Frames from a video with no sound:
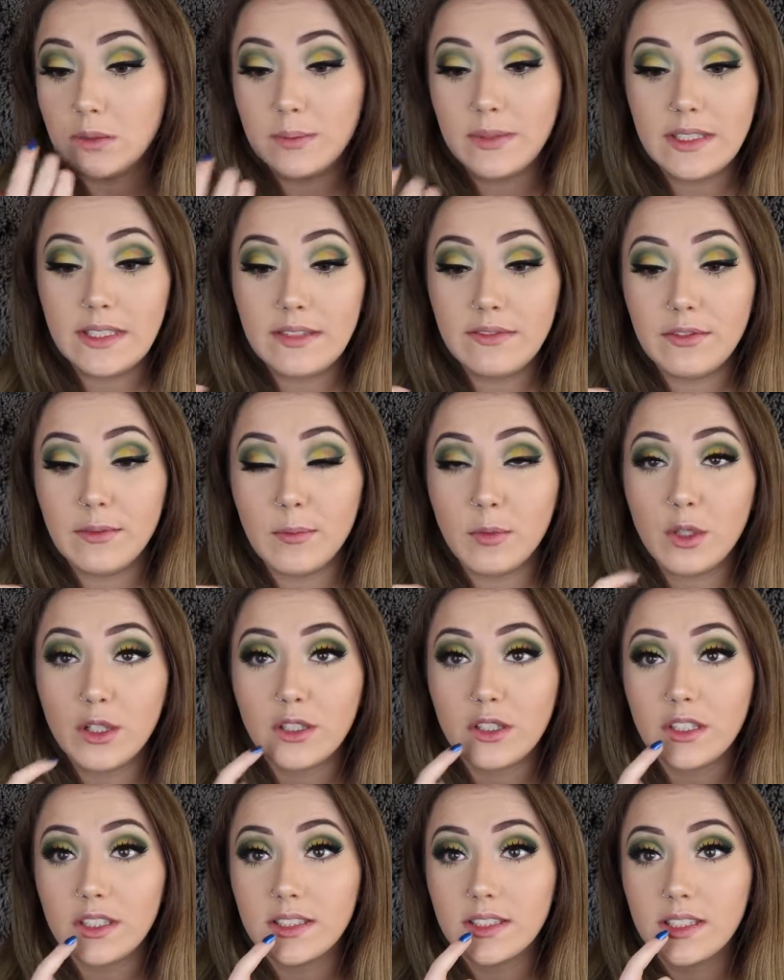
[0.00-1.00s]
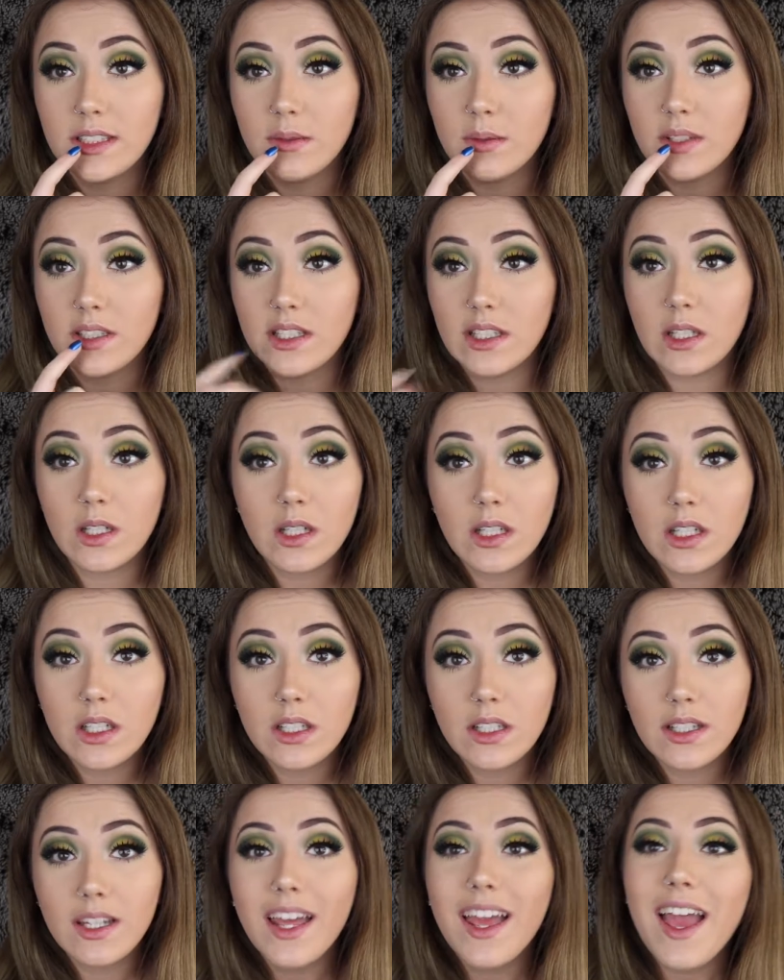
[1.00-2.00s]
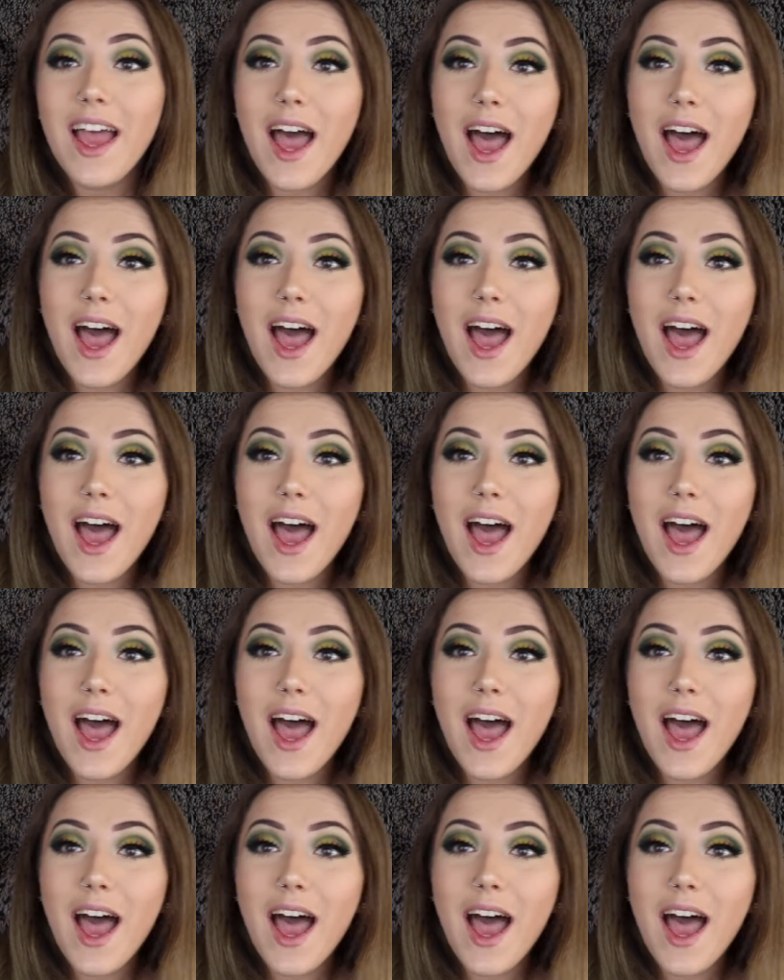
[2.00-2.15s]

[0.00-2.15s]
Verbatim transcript: be even more crusty with it on.